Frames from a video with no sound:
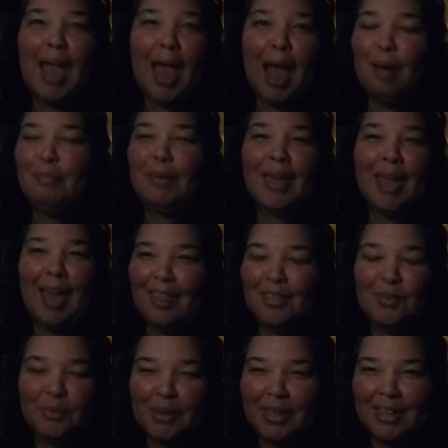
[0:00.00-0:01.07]
happy
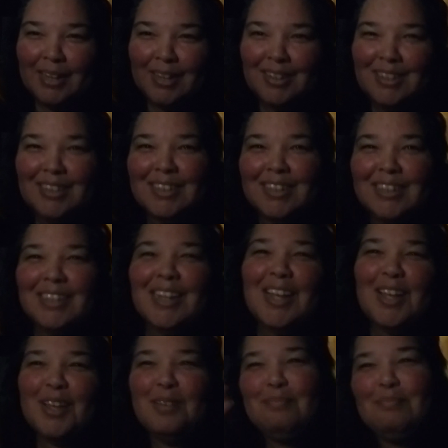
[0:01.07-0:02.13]
Halloween.
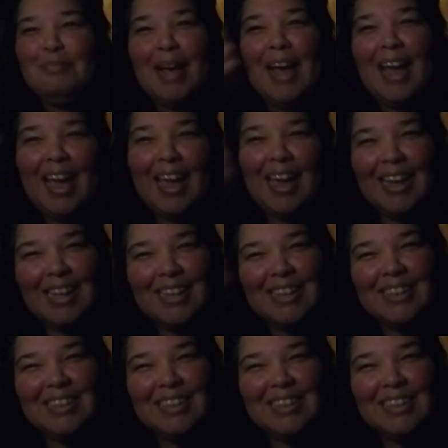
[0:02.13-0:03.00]
Bye.